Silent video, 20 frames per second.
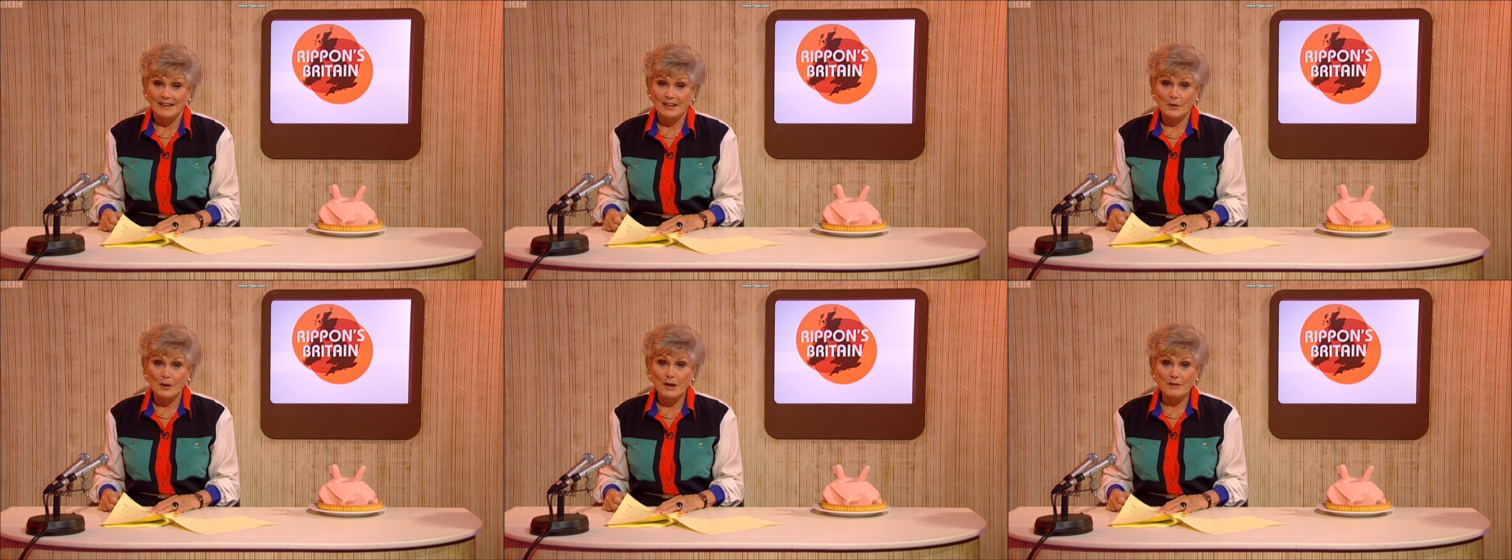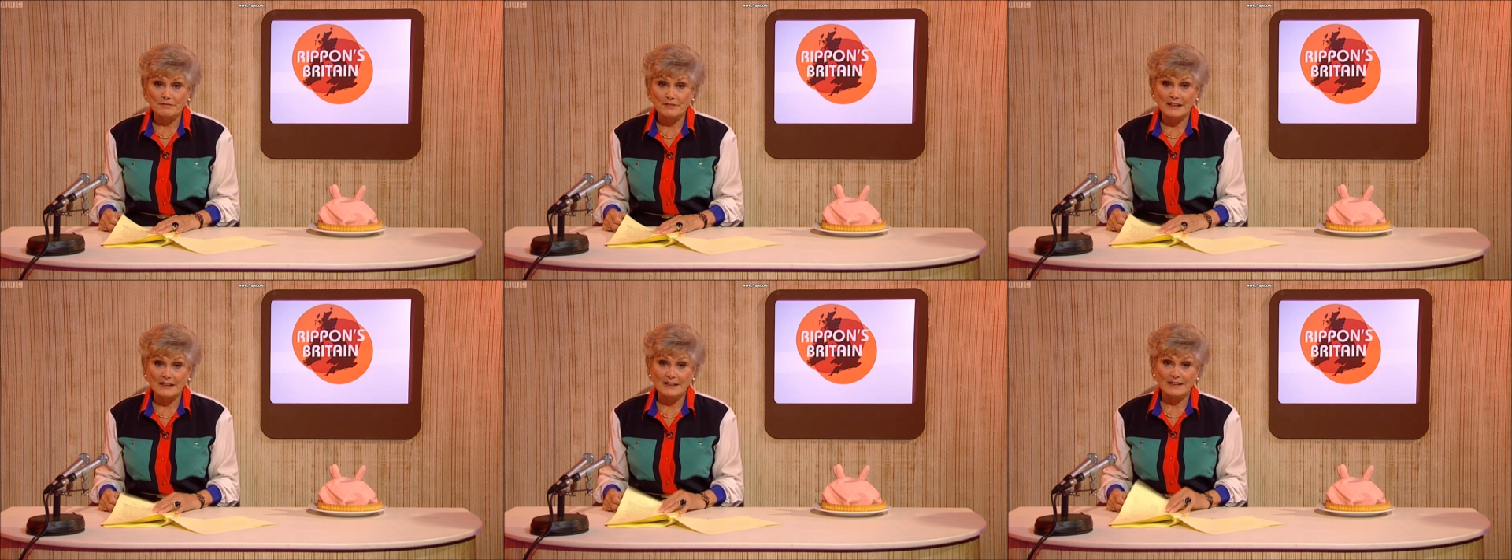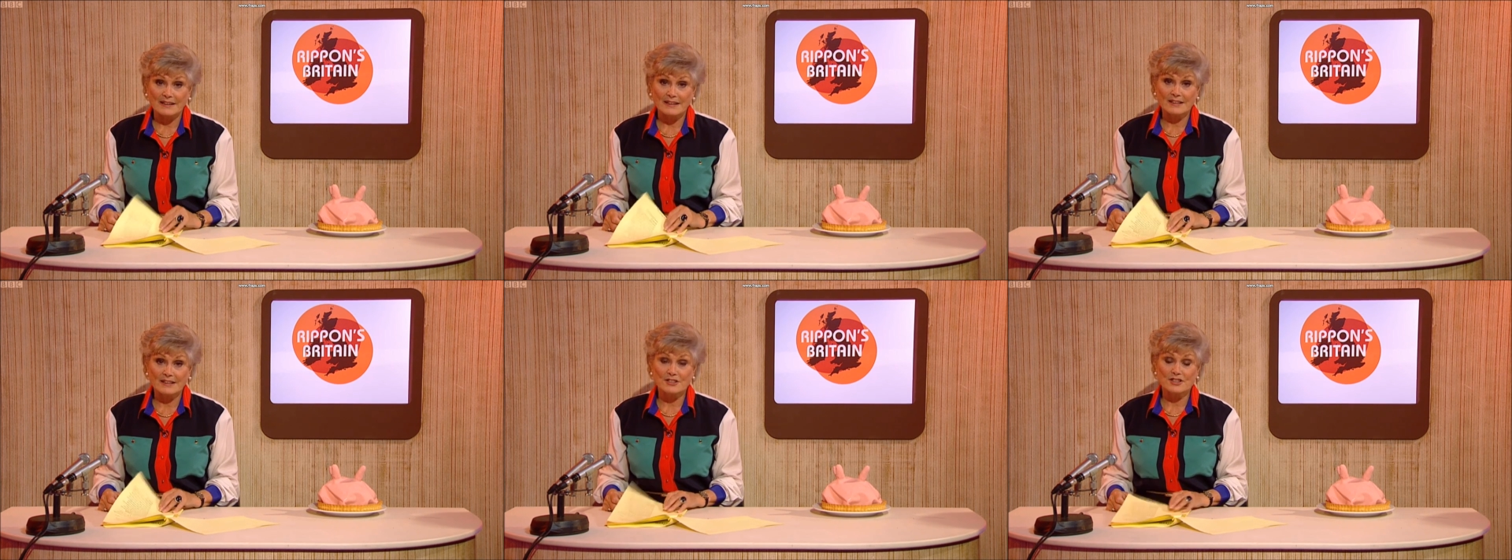And quite
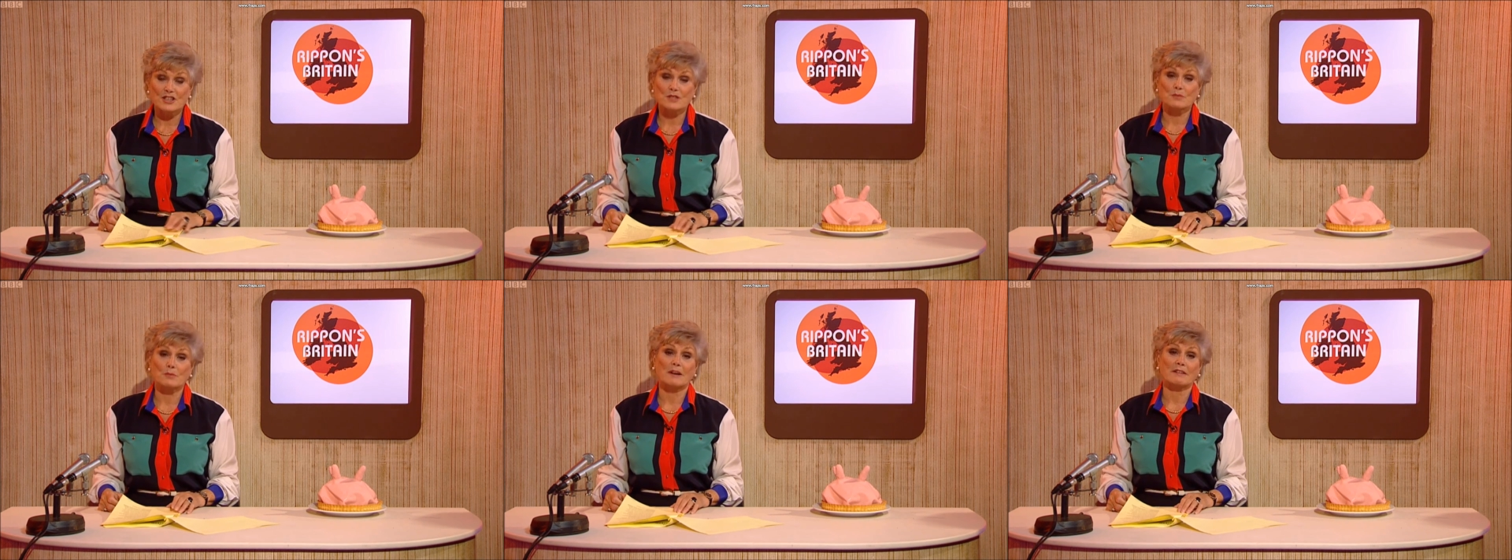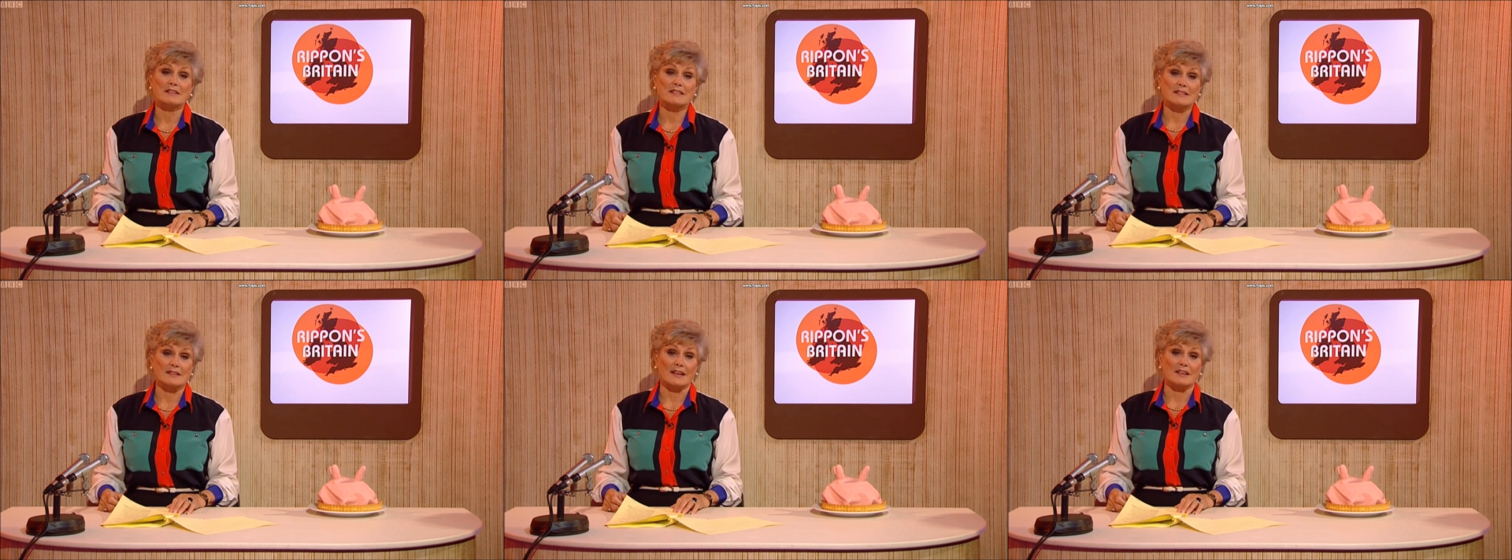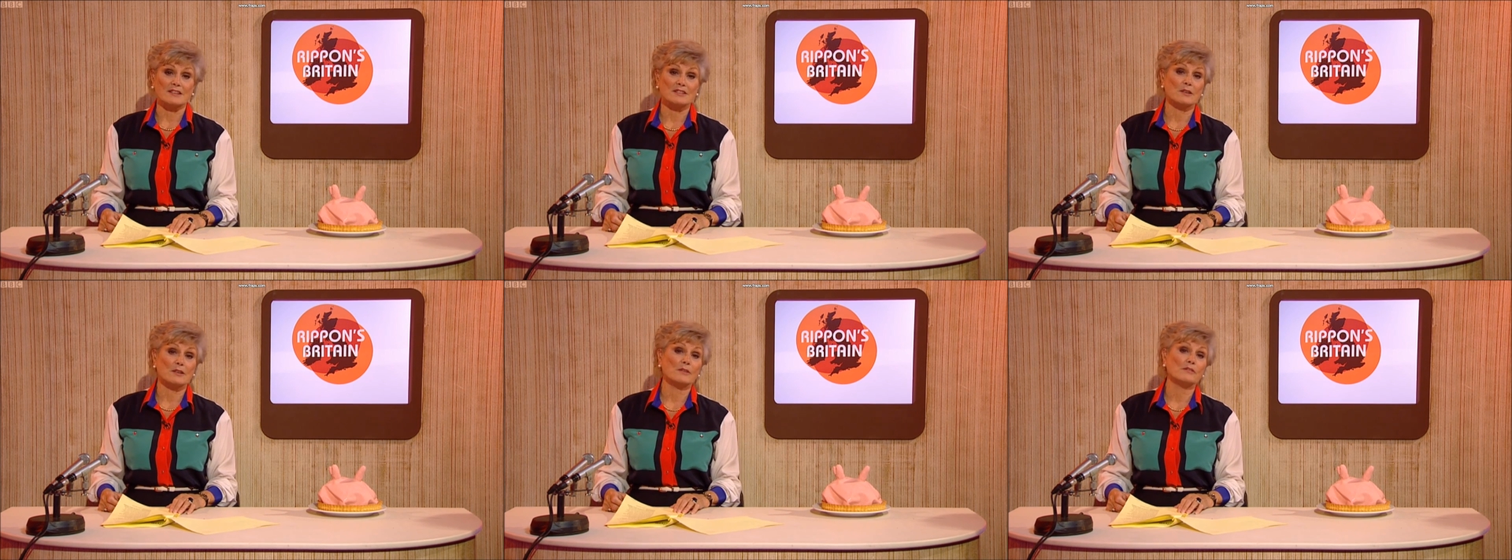frankly, she's worried sick,